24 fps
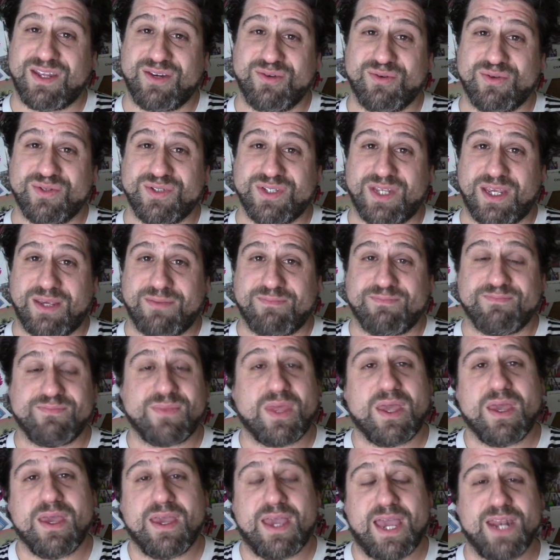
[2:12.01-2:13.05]
naughty.
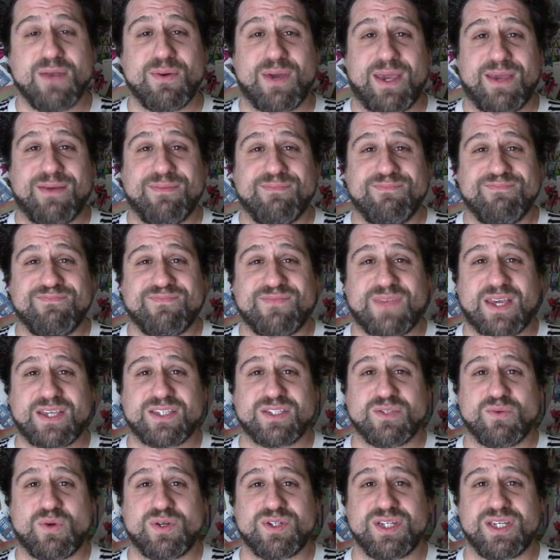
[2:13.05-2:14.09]
Anyway, thanks
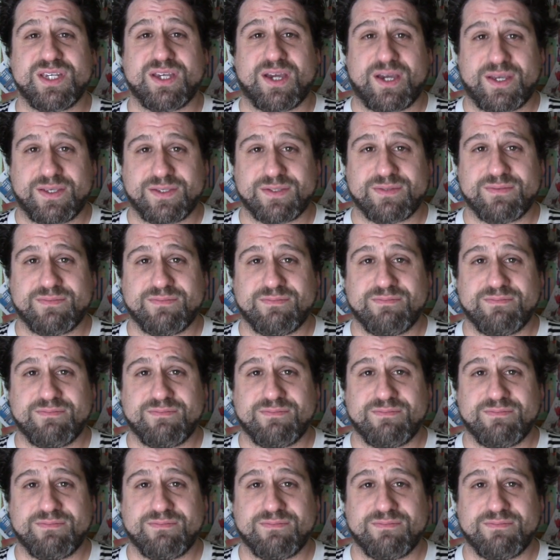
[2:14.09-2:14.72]
for watching, guys.